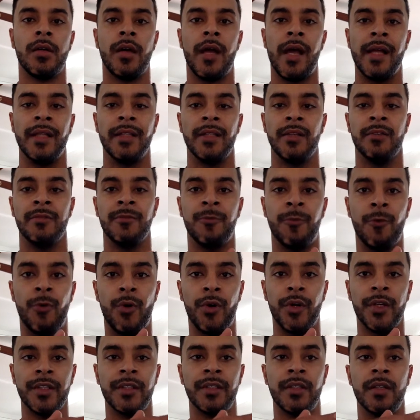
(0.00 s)
and
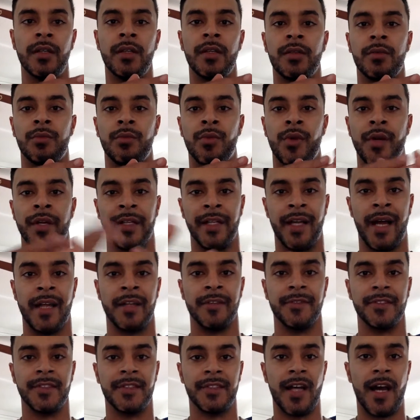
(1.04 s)
avoid running out
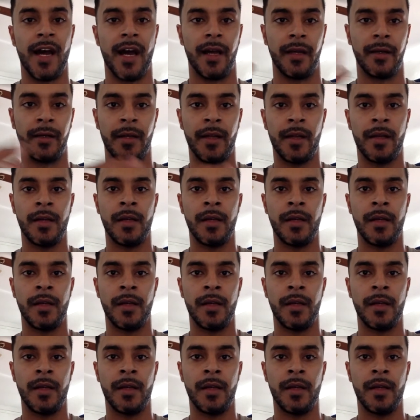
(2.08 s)
of stock.